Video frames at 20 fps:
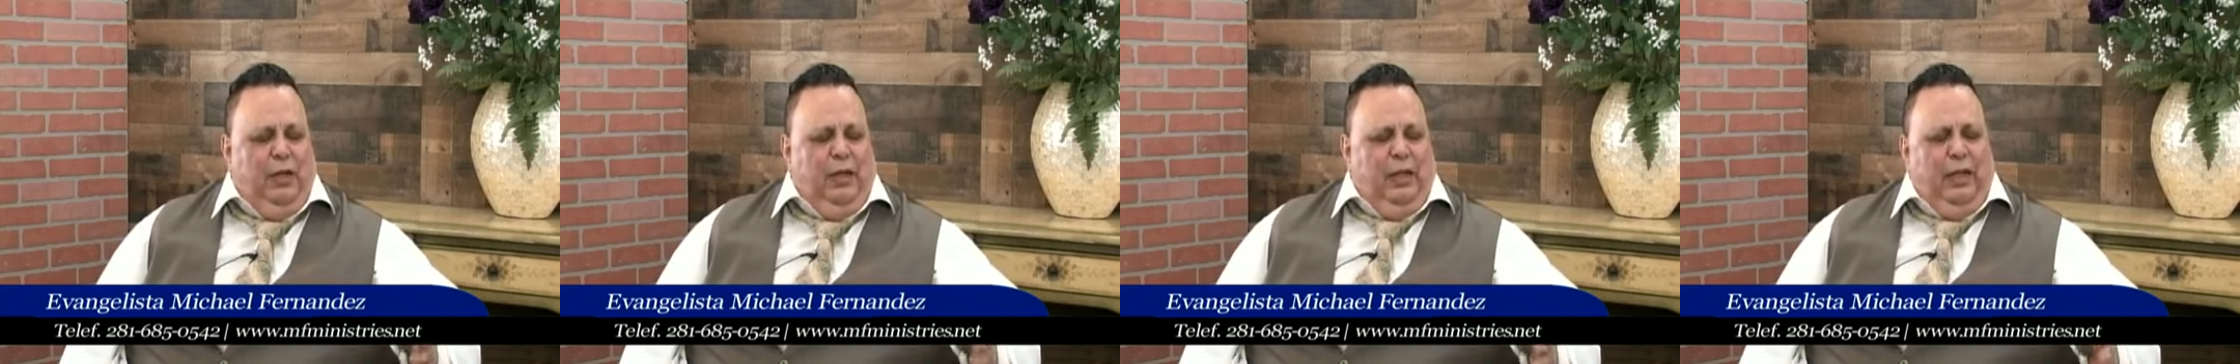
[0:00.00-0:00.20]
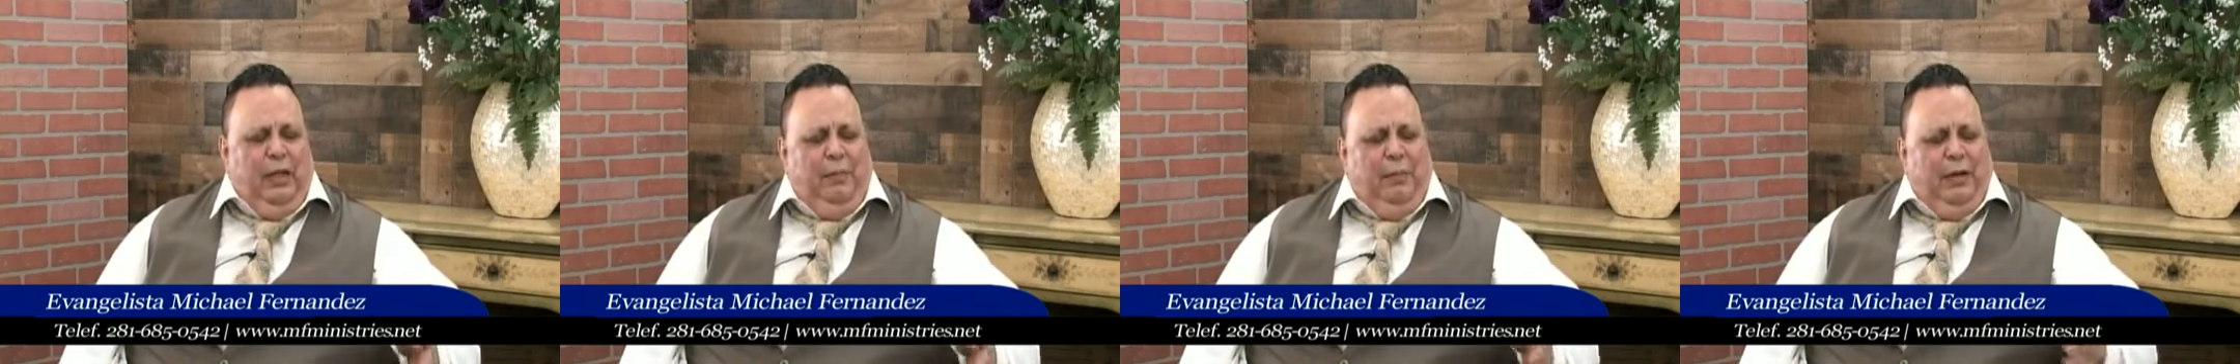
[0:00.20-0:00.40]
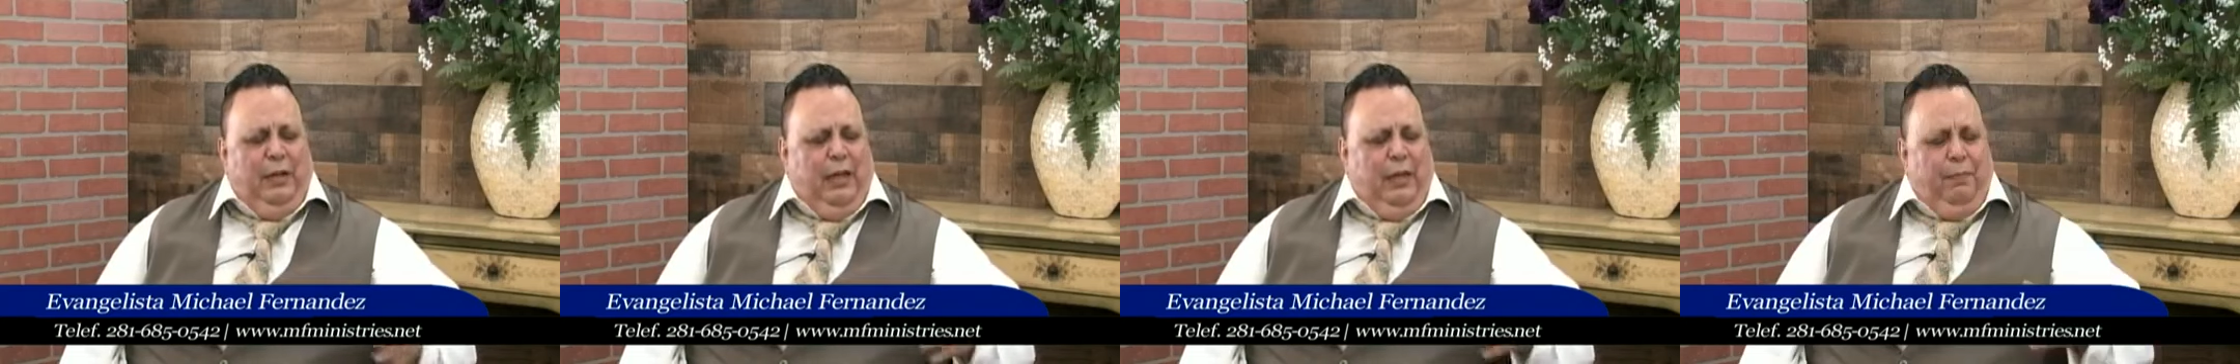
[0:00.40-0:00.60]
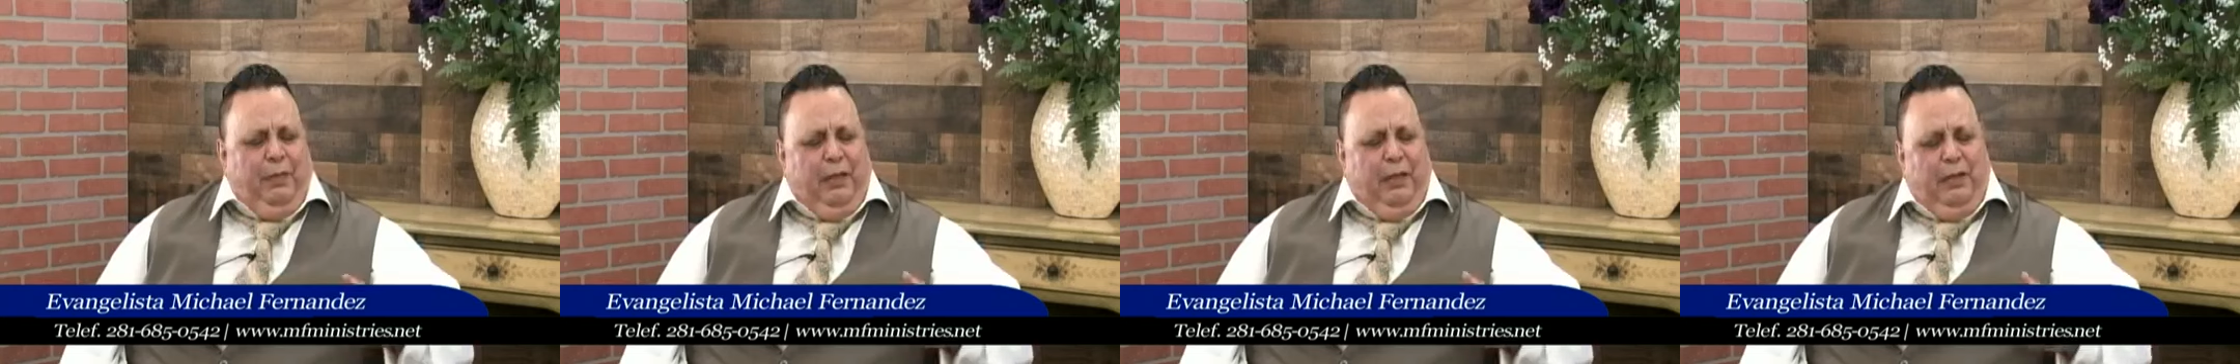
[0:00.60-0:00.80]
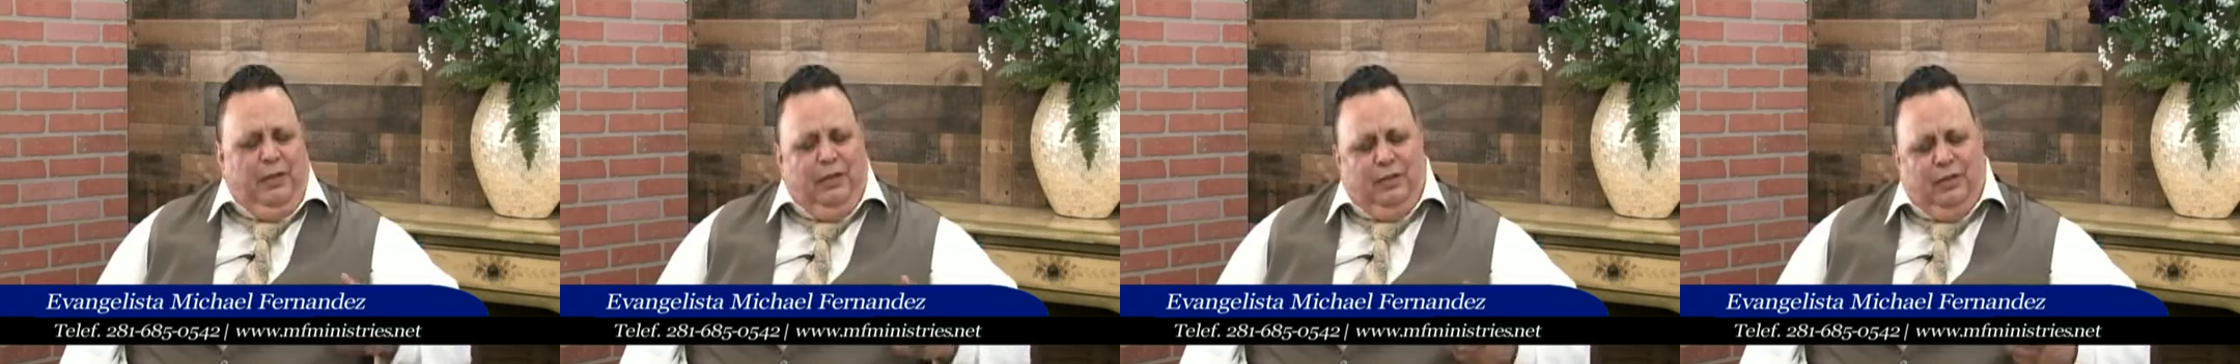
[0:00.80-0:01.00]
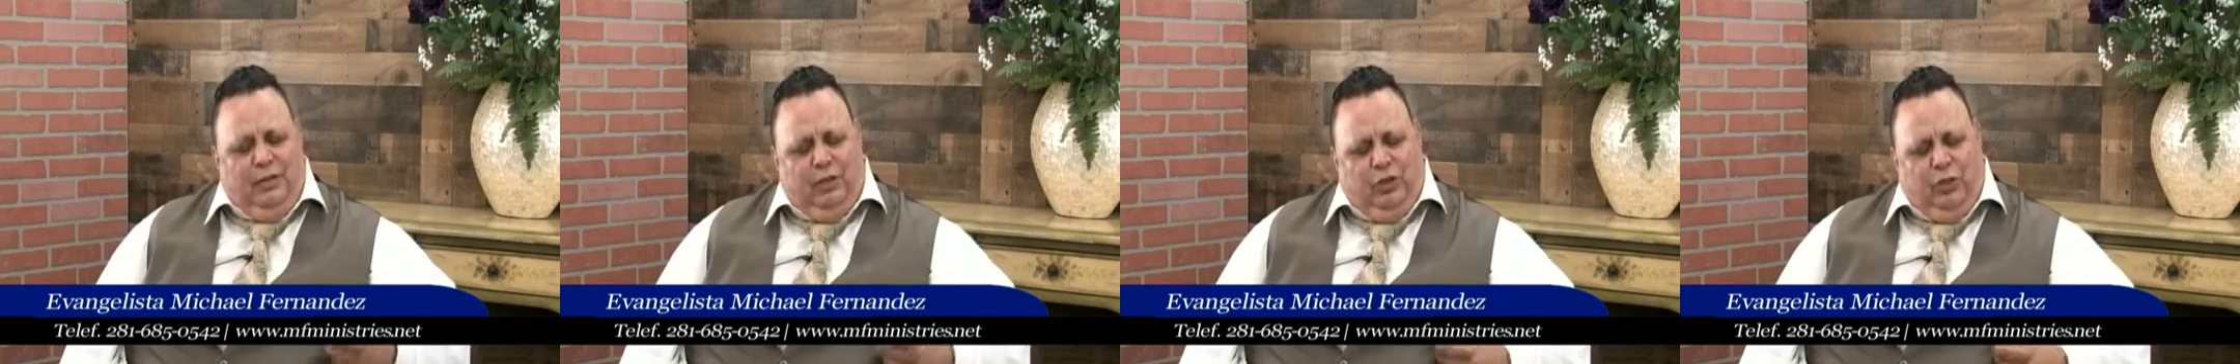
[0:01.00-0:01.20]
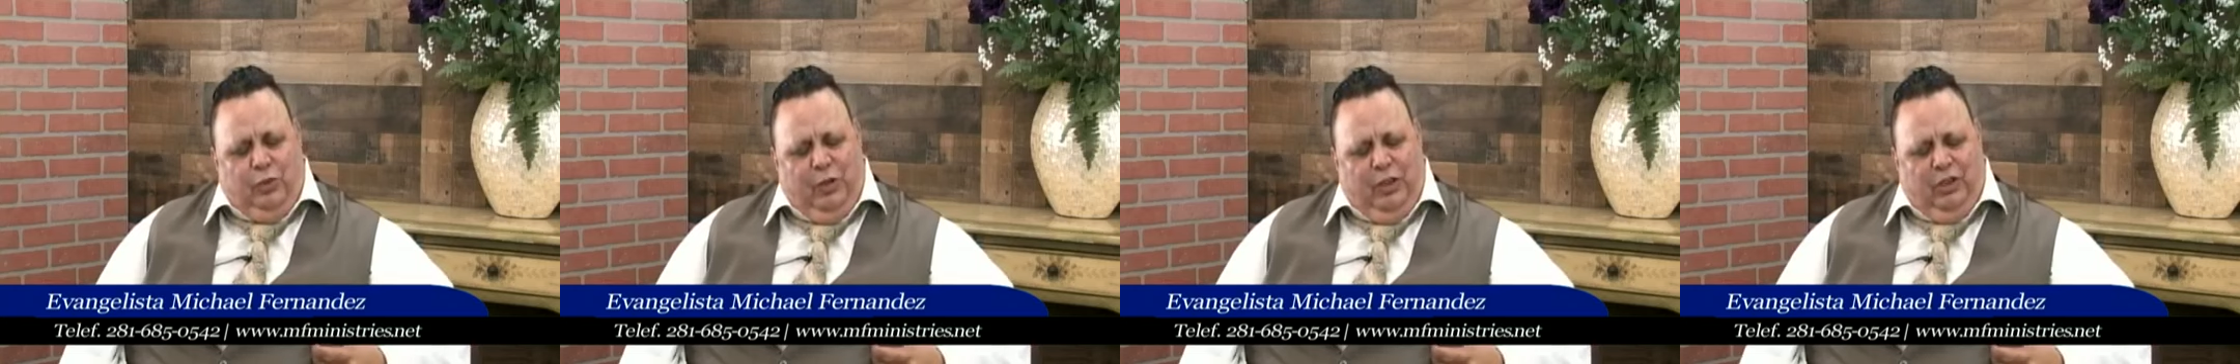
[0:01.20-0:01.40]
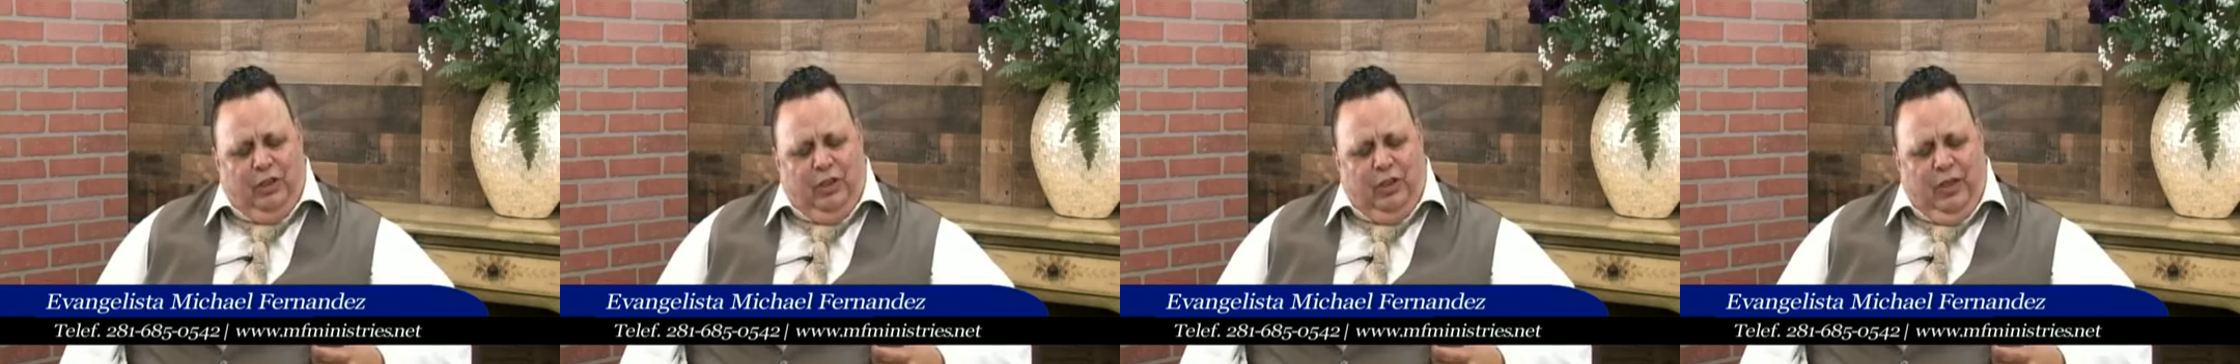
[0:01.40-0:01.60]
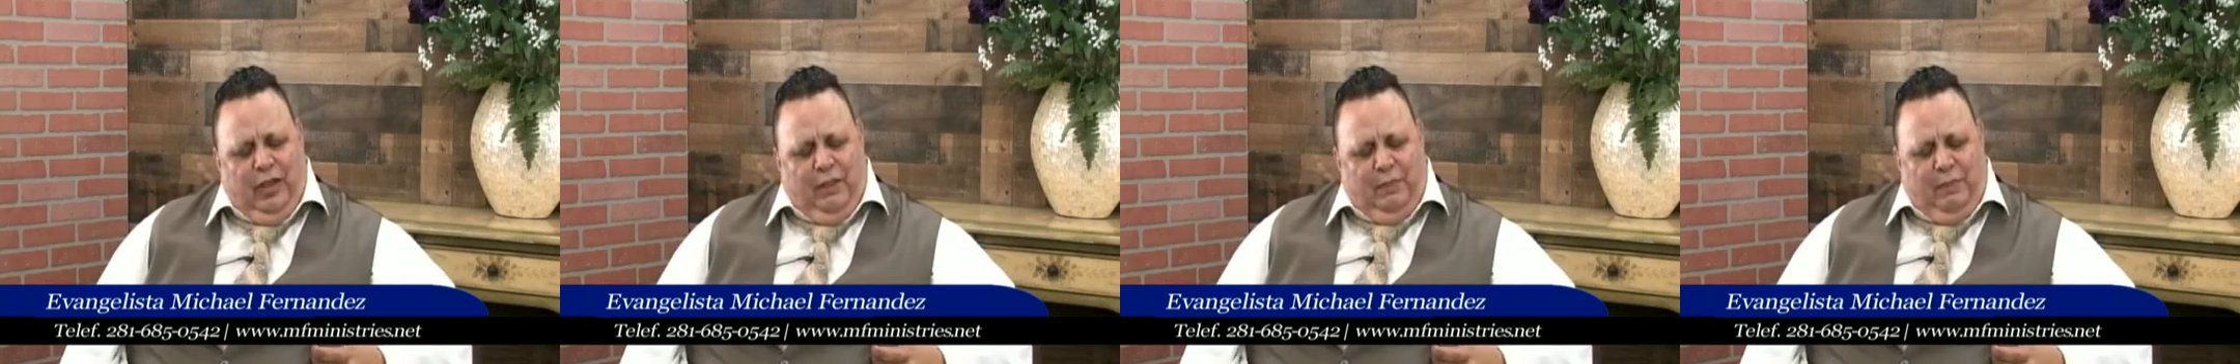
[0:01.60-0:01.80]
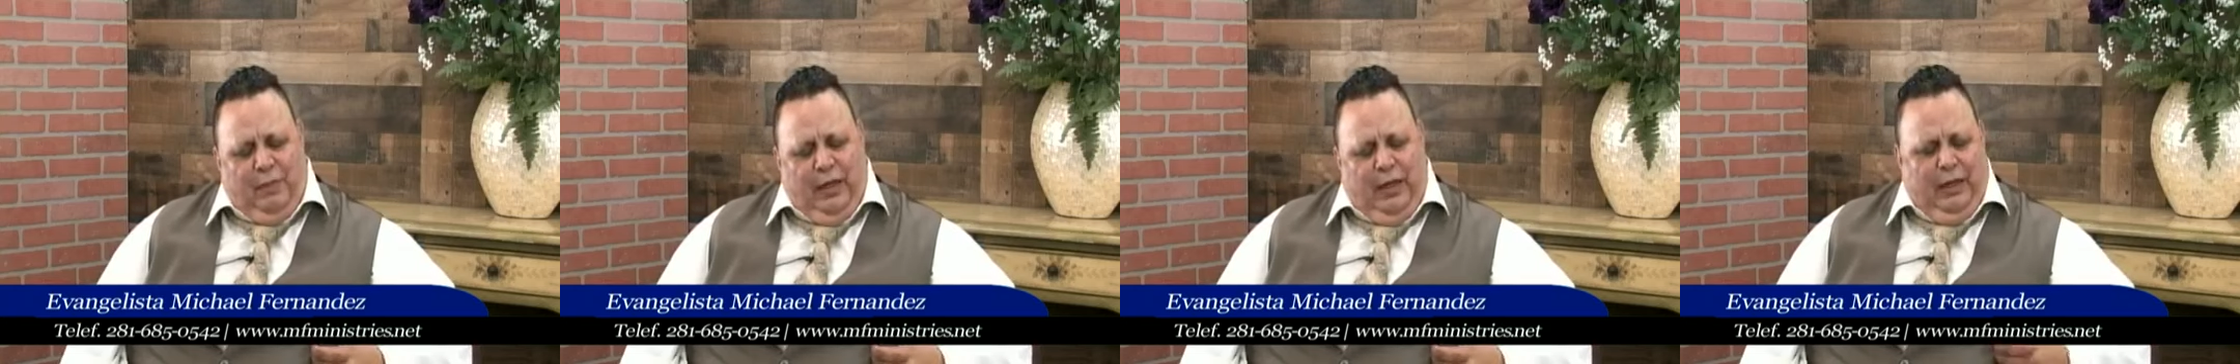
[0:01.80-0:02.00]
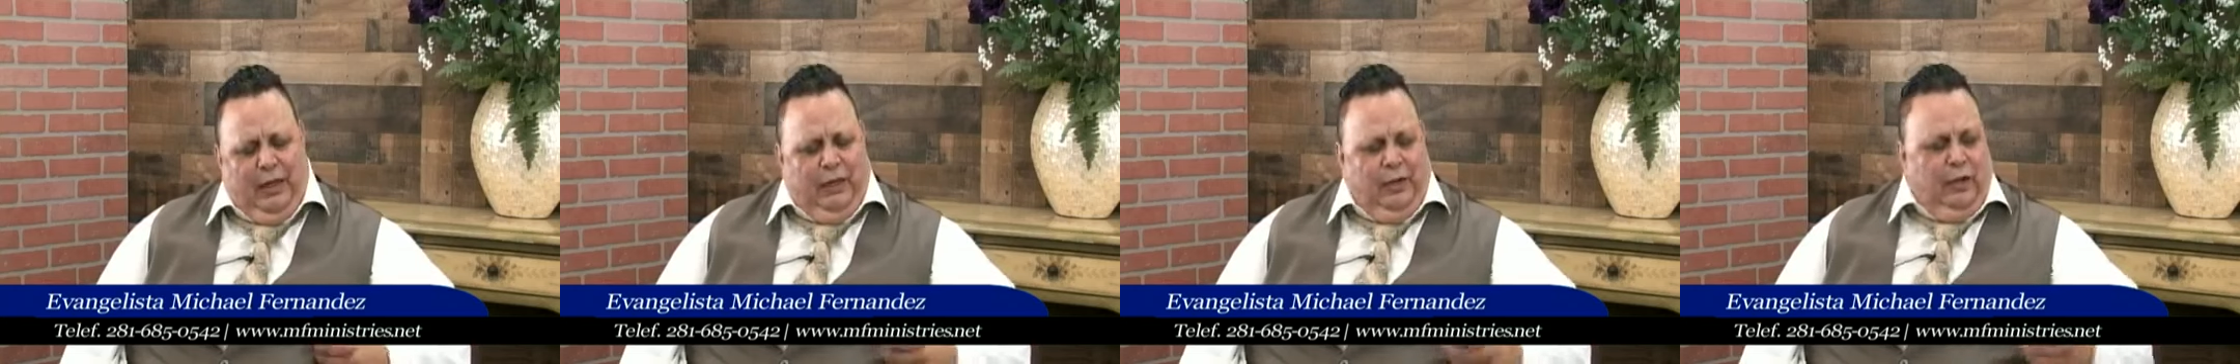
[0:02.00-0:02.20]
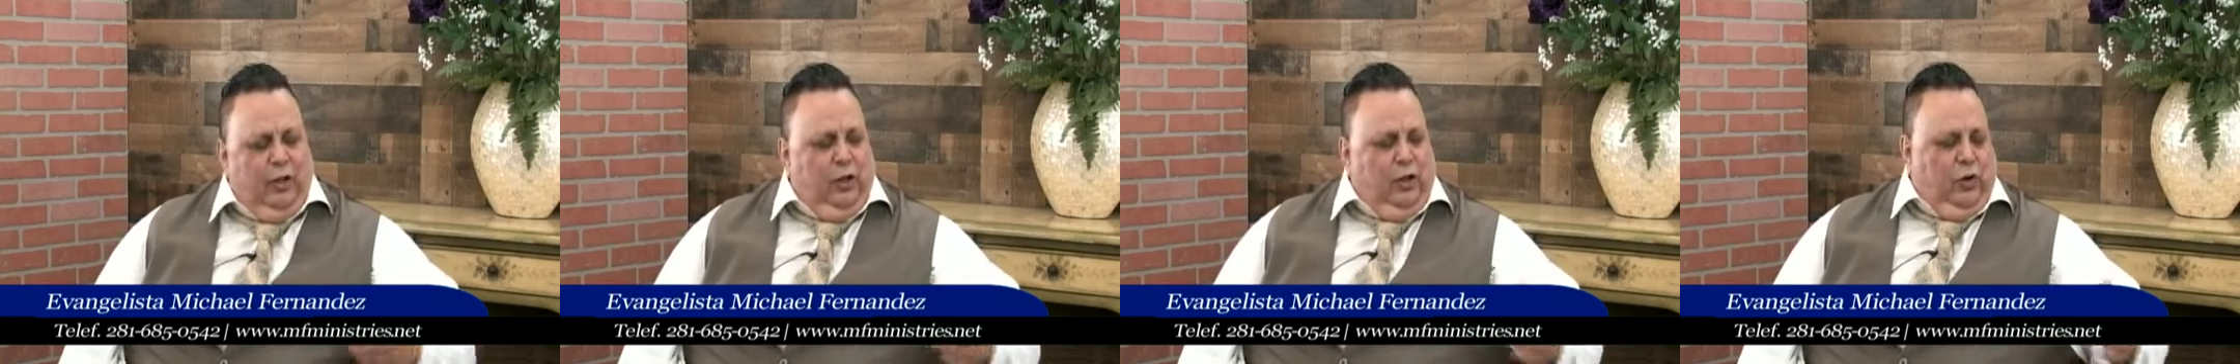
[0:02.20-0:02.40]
It might not be the situation like mine